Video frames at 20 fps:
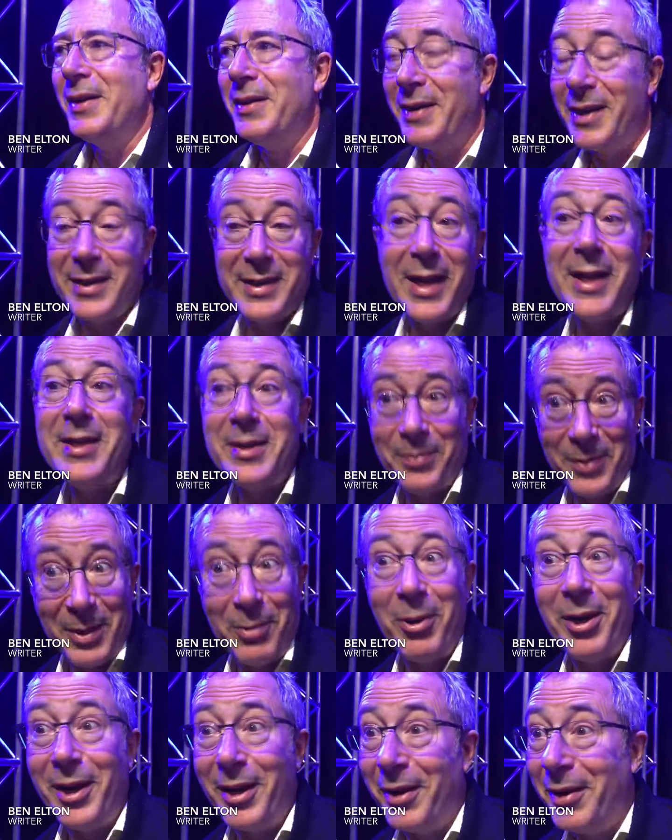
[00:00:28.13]
they tend to be
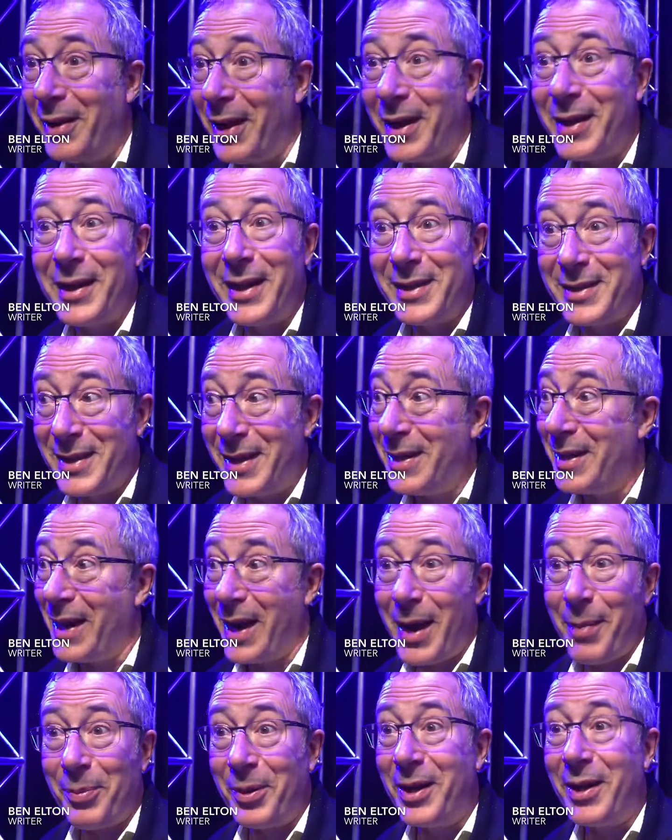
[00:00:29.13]
real and they tend to
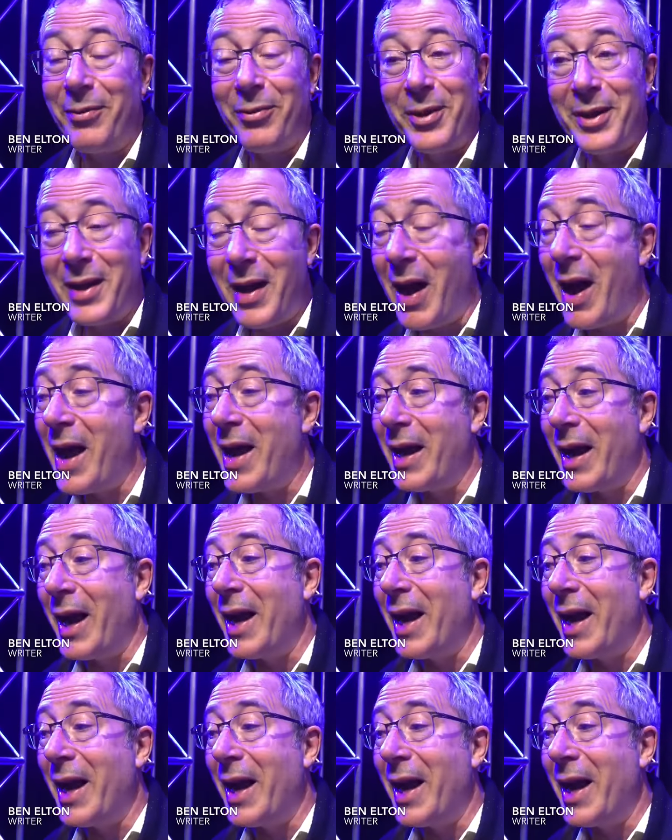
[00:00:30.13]
happen every night.